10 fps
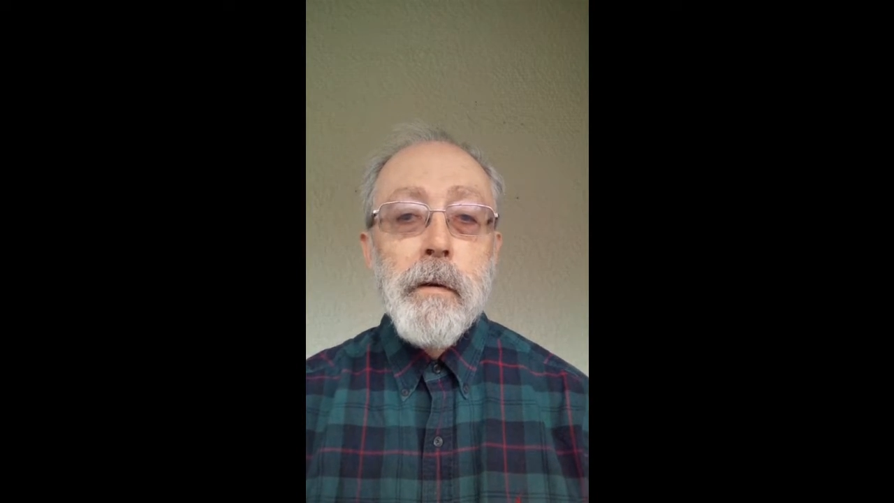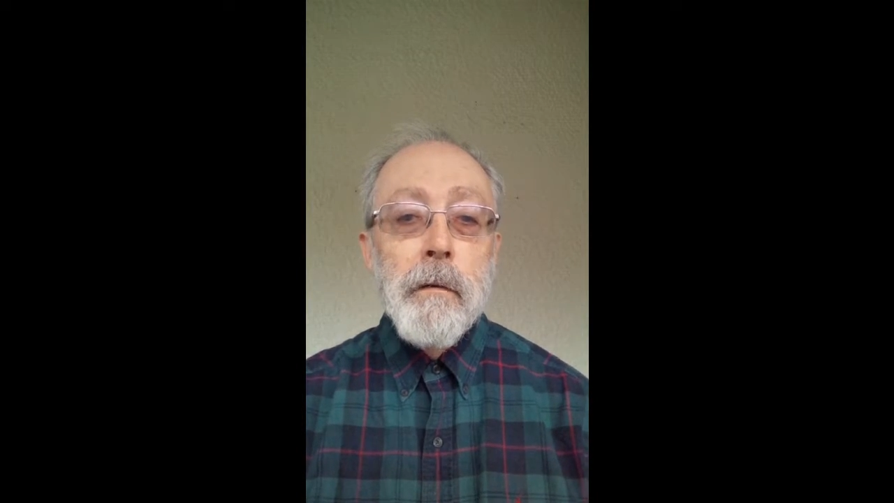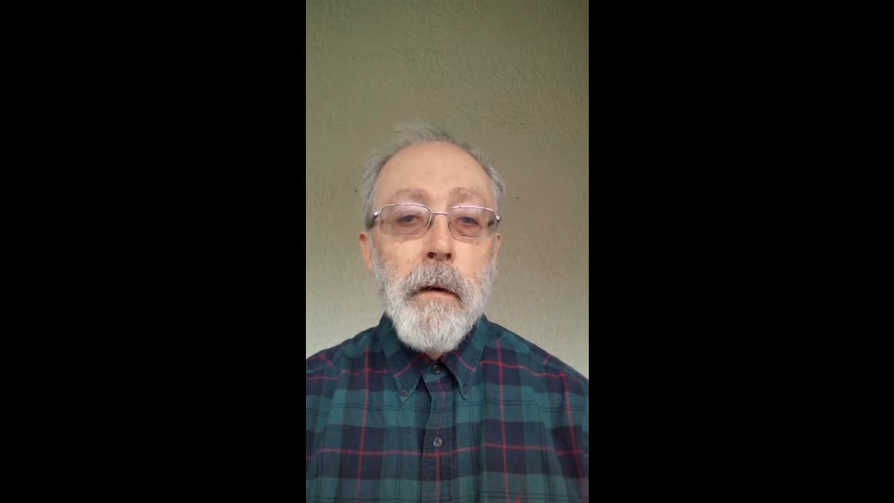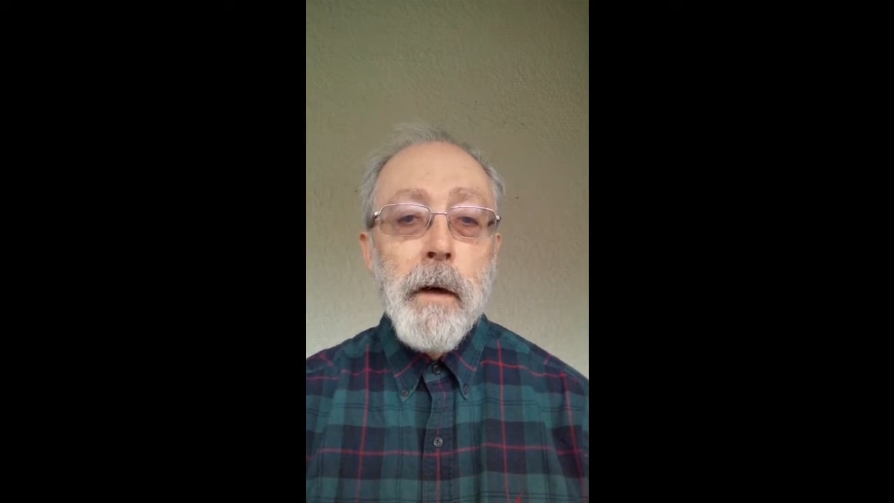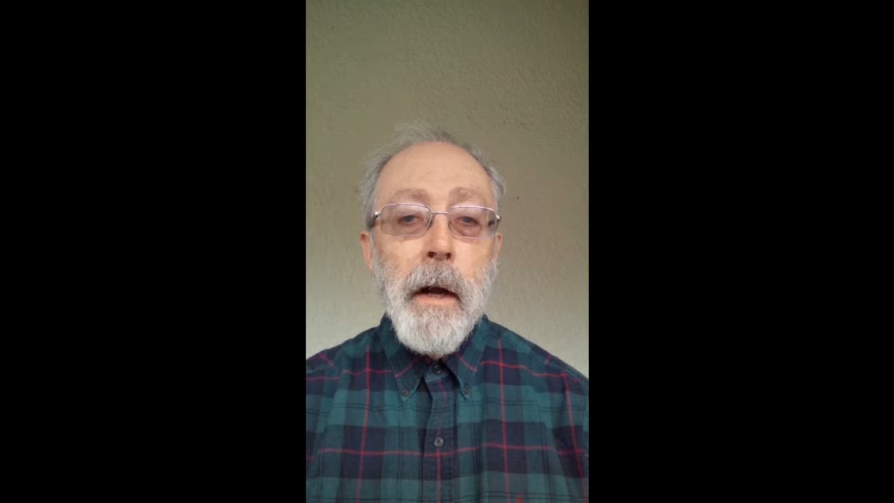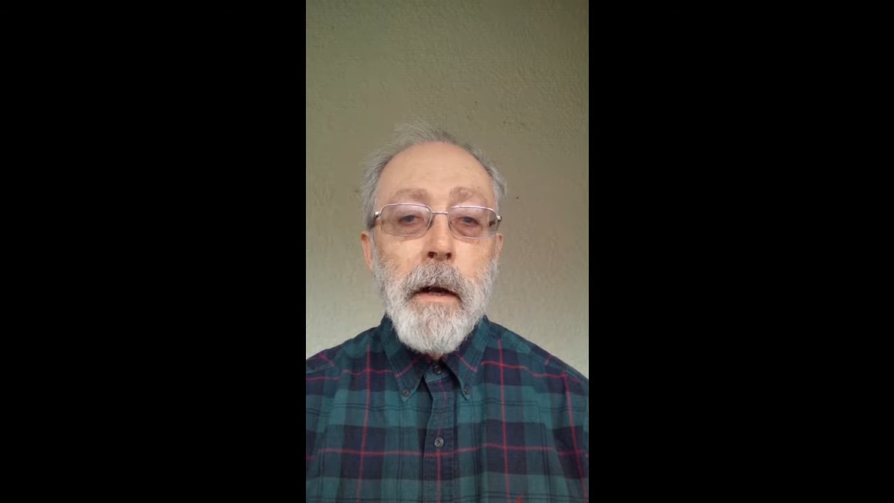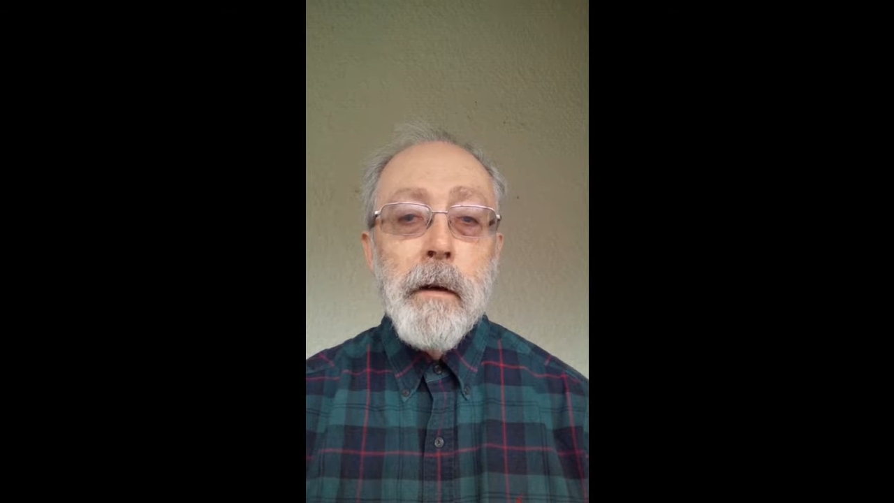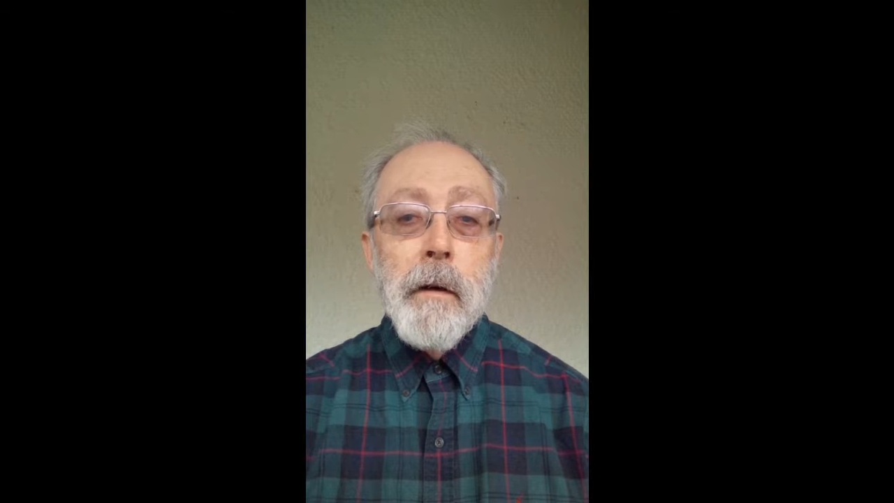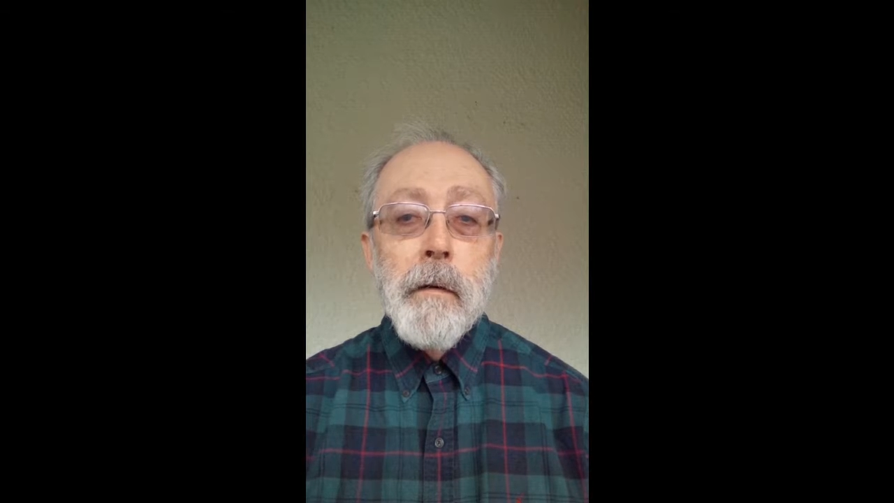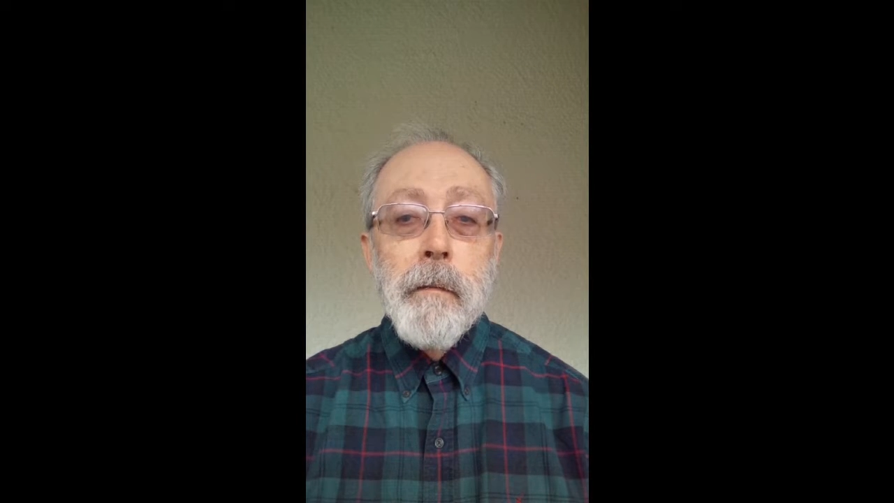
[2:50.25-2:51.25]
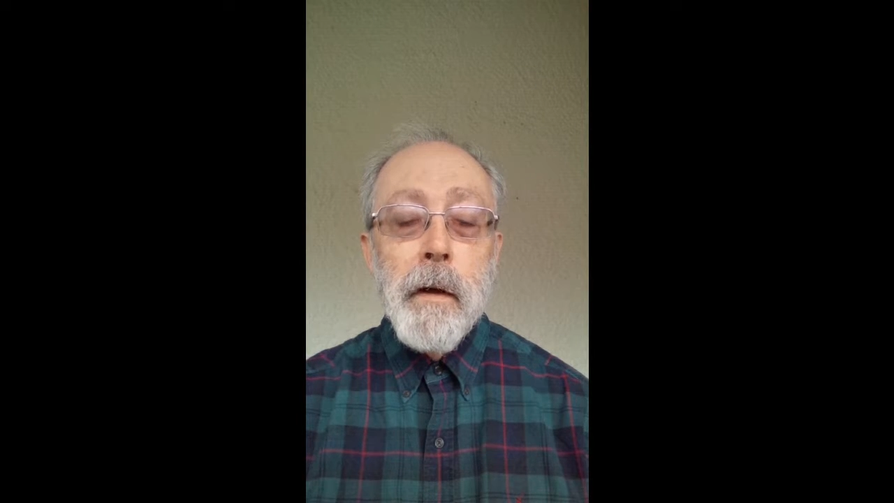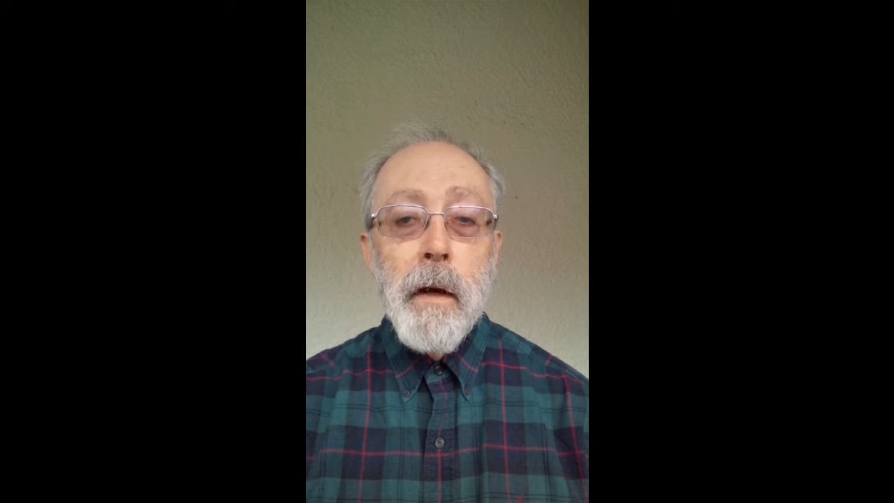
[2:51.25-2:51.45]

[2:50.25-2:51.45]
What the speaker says: to avoid anger